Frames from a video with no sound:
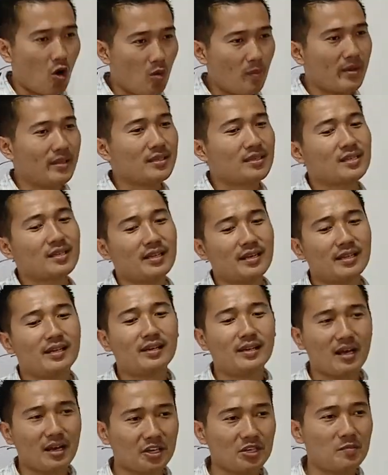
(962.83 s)
home and study the
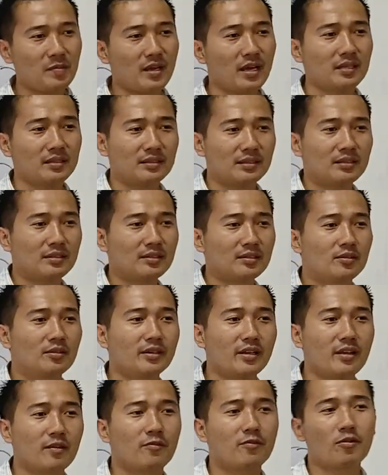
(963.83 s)
Lakshya.
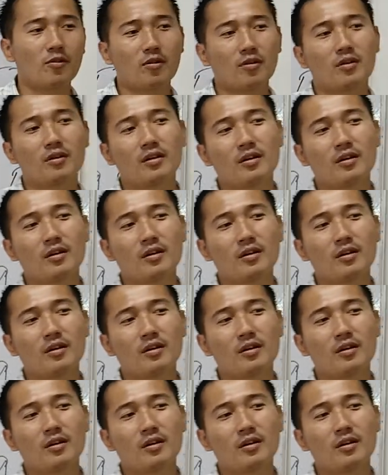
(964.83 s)
Okay, for